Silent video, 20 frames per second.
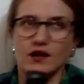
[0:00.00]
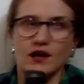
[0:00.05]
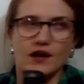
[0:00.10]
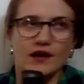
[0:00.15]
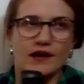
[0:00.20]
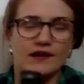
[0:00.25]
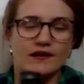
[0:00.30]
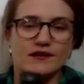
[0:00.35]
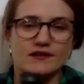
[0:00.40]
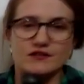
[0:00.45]

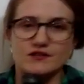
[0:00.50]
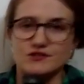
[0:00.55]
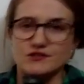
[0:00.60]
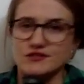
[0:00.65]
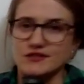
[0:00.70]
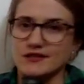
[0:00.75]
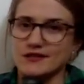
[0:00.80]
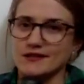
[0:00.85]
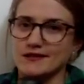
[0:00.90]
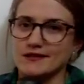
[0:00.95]
and there's
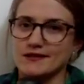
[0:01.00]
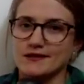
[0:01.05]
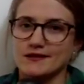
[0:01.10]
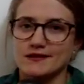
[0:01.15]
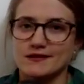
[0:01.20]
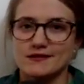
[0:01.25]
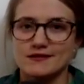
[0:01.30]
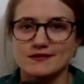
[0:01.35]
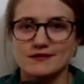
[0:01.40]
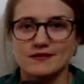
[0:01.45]
like
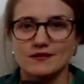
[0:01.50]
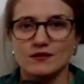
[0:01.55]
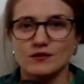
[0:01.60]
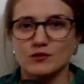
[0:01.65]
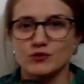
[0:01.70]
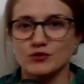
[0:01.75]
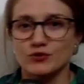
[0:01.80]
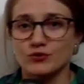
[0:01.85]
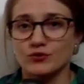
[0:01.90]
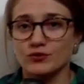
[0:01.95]
some
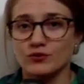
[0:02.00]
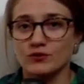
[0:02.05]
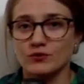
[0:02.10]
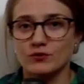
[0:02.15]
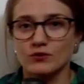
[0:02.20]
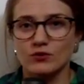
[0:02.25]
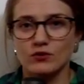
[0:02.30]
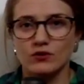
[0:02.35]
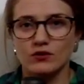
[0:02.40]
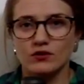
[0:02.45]

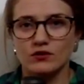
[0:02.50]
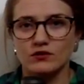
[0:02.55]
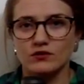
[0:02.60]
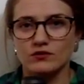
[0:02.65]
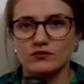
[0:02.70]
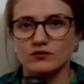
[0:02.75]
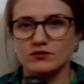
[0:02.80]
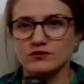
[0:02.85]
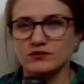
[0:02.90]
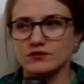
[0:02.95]
adorable
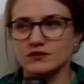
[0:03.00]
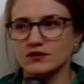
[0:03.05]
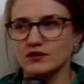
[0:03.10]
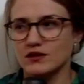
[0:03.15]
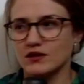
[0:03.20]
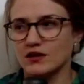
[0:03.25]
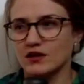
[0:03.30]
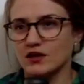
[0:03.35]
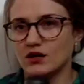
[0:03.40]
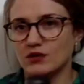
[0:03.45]
old
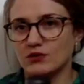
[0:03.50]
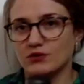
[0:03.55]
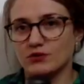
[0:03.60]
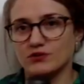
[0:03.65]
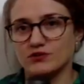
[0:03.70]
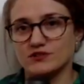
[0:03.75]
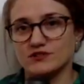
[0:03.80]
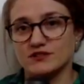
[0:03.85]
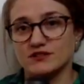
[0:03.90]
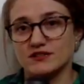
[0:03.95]

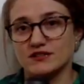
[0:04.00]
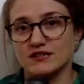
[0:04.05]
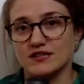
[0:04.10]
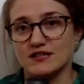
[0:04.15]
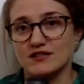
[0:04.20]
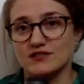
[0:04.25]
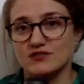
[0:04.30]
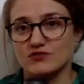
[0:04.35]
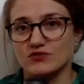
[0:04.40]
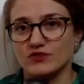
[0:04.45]
person
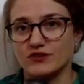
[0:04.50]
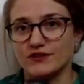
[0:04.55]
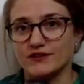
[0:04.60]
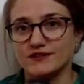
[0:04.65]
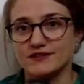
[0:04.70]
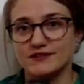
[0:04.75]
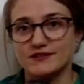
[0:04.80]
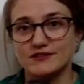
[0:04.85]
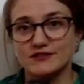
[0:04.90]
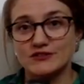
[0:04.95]
that's trying
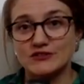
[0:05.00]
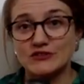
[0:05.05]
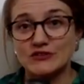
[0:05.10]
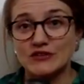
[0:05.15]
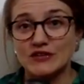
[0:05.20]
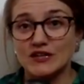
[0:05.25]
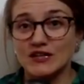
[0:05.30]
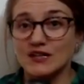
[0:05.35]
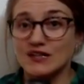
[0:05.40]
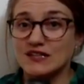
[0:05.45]
to
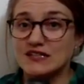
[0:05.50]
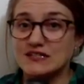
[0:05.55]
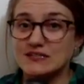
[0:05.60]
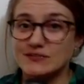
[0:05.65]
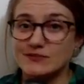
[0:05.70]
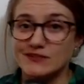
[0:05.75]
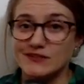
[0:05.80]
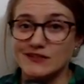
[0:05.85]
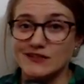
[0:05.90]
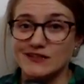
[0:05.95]

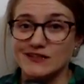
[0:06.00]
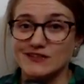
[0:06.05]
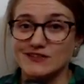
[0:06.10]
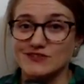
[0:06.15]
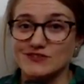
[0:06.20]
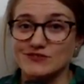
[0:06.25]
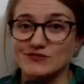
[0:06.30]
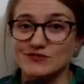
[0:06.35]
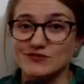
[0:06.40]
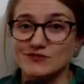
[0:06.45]
speak
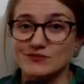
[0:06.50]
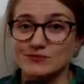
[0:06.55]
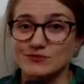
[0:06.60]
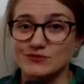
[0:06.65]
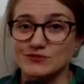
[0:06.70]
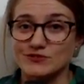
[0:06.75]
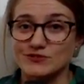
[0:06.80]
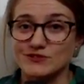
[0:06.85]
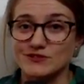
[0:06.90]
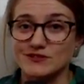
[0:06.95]
to this
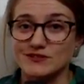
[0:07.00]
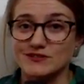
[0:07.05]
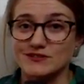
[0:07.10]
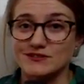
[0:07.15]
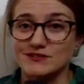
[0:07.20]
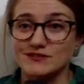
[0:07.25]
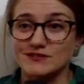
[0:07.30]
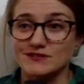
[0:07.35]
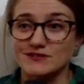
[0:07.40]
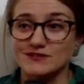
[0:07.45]

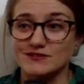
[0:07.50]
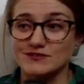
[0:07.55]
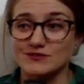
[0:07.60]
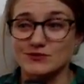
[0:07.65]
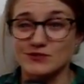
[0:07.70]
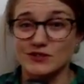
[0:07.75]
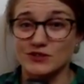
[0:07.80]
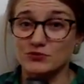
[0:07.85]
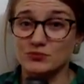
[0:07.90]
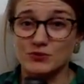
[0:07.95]
person, to
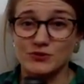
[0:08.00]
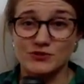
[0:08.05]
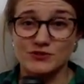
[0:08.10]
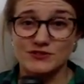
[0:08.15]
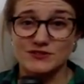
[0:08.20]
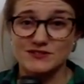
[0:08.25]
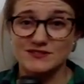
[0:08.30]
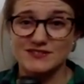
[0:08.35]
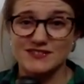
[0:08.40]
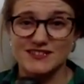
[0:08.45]
another
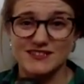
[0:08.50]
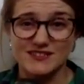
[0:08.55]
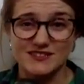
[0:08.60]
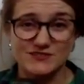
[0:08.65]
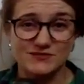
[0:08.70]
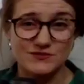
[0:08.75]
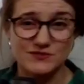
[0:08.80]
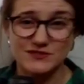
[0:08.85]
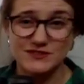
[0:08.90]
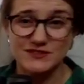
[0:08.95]
person that
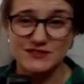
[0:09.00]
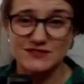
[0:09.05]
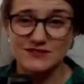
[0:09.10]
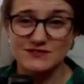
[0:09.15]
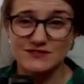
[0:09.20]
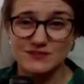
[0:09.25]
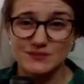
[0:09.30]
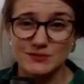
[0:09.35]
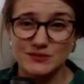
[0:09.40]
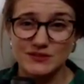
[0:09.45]
doesn't really
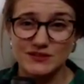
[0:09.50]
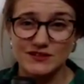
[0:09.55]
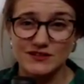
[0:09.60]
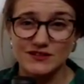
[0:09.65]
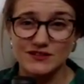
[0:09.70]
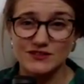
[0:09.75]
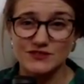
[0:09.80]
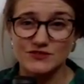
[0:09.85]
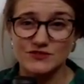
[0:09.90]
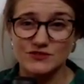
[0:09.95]
speak
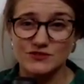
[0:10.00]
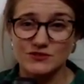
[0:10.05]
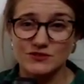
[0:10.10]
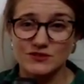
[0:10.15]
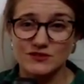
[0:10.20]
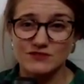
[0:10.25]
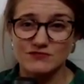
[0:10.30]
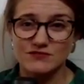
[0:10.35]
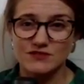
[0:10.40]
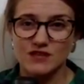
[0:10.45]
English very
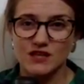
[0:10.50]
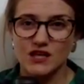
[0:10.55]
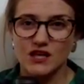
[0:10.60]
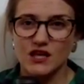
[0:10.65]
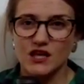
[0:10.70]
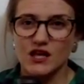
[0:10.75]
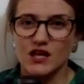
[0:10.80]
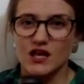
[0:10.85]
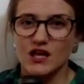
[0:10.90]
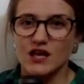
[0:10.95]
well.
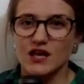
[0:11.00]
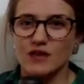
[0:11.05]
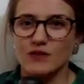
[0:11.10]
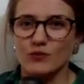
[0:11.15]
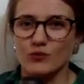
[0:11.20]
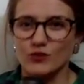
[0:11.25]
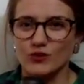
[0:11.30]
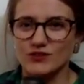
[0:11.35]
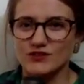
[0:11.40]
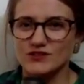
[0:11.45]

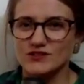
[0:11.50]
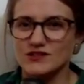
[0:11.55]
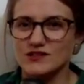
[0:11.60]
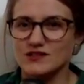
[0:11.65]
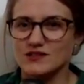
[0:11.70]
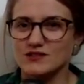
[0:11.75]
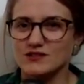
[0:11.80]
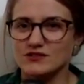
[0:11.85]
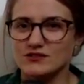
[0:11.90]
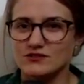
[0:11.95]
And what
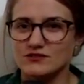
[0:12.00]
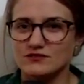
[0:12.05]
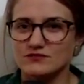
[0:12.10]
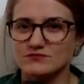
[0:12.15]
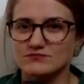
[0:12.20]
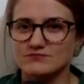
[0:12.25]
do?